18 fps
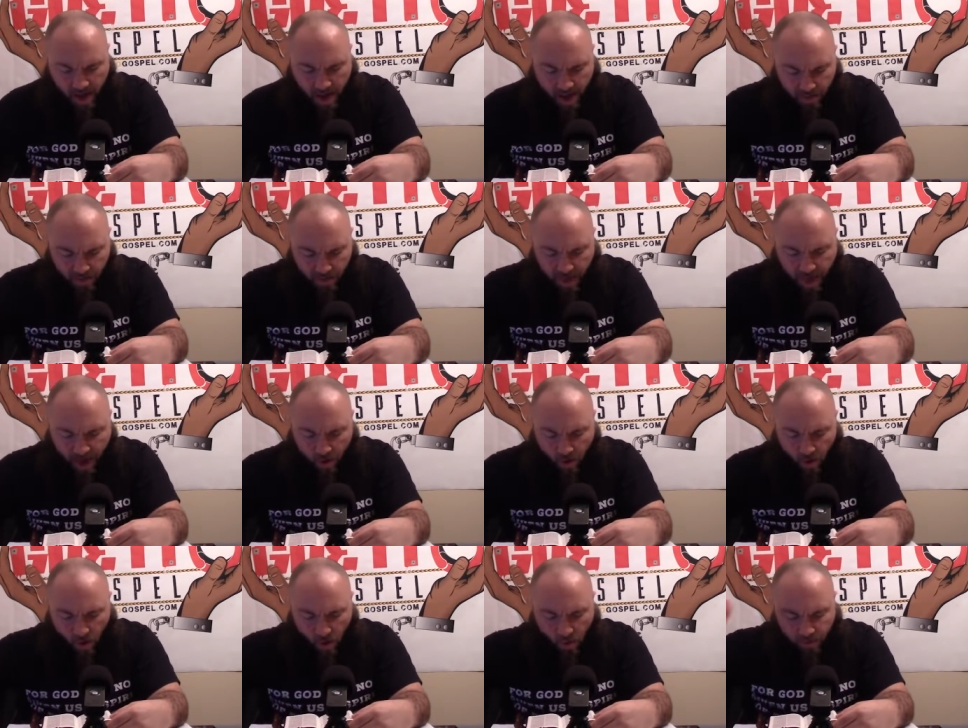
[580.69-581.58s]
and thou
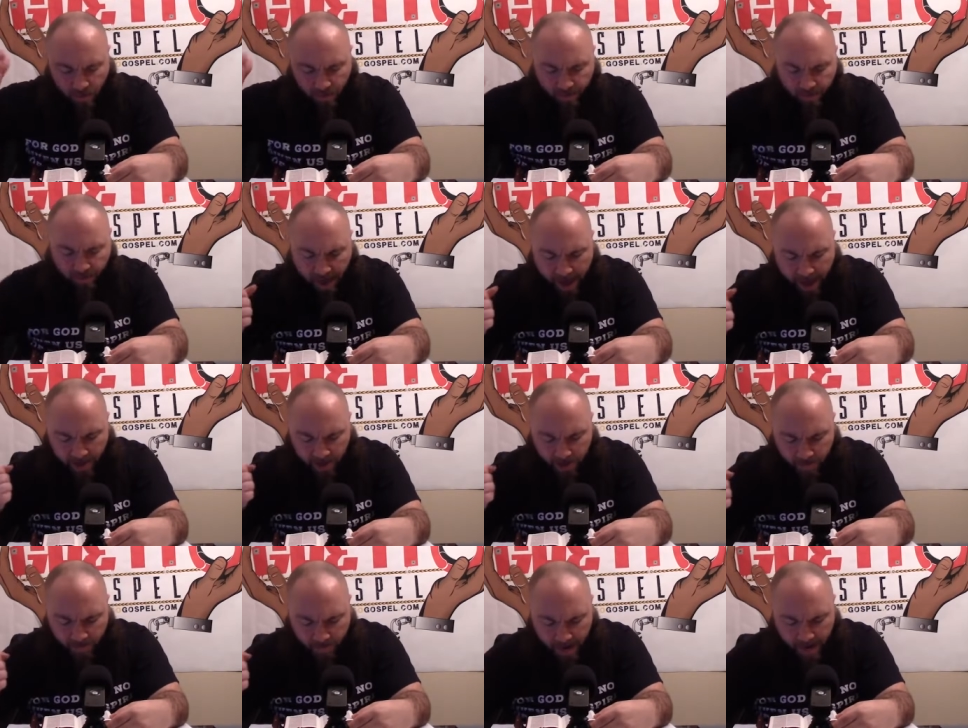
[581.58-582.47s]
holdest
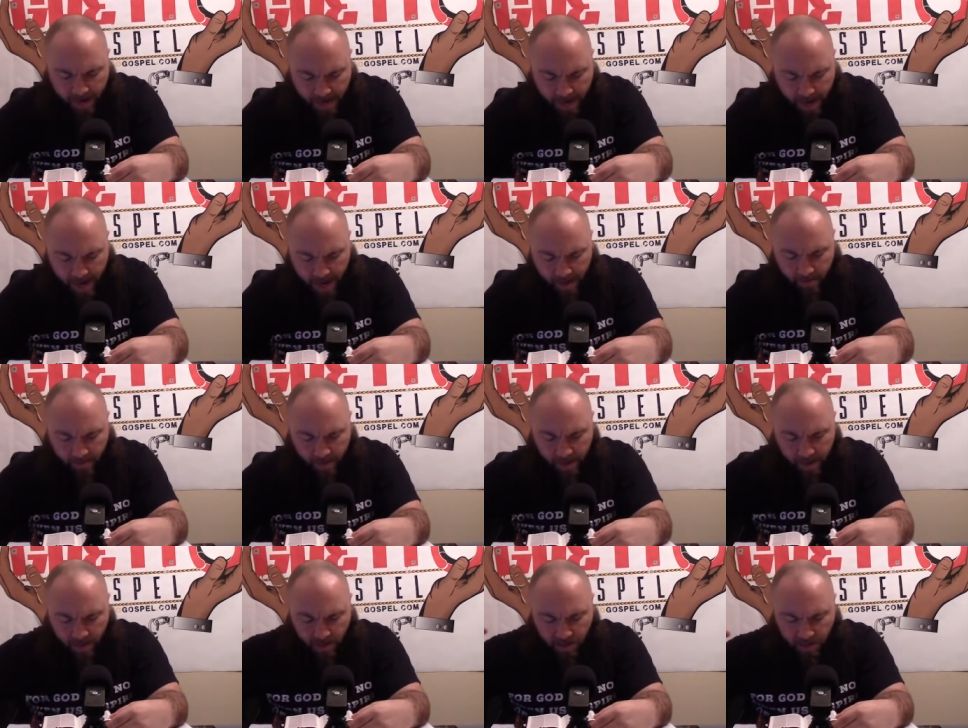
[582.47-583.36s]
fast my name, and
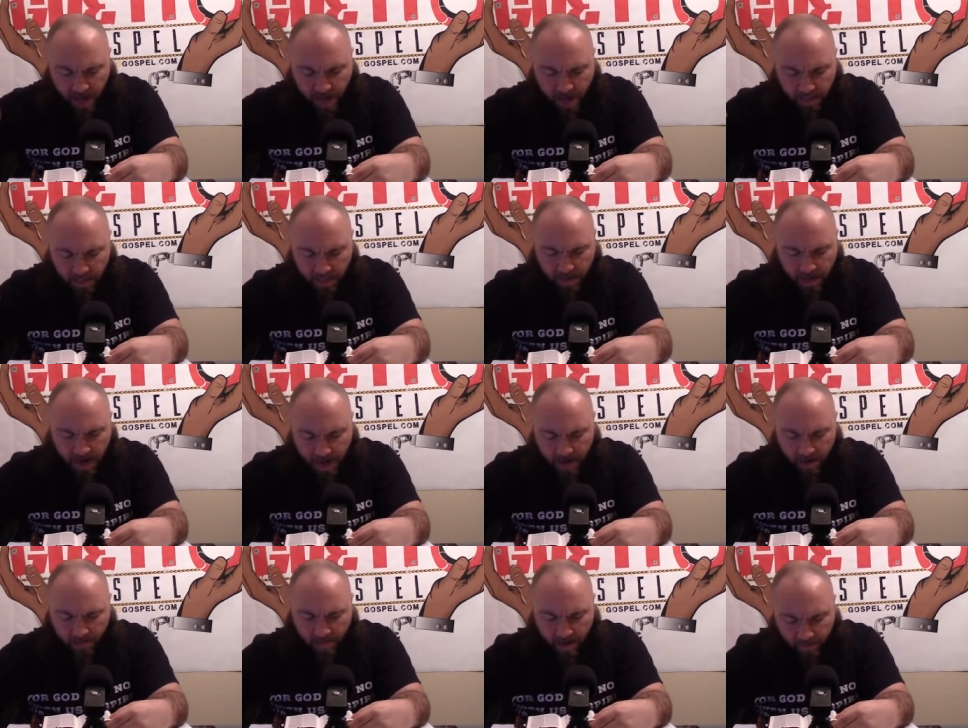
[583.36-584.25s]
hast not
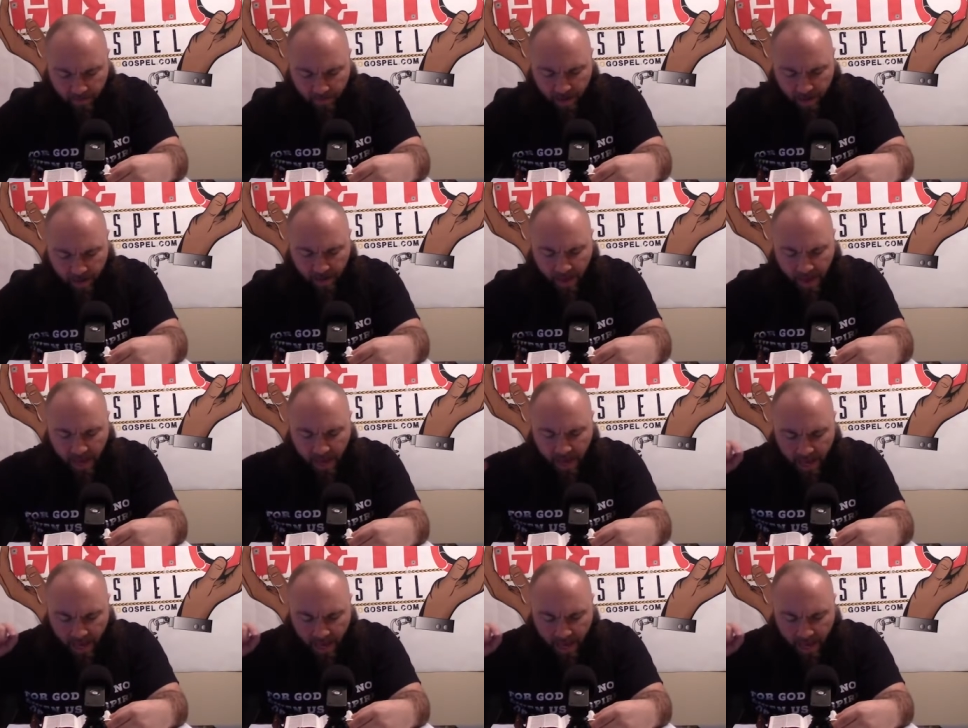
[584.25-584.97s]
denied my faith,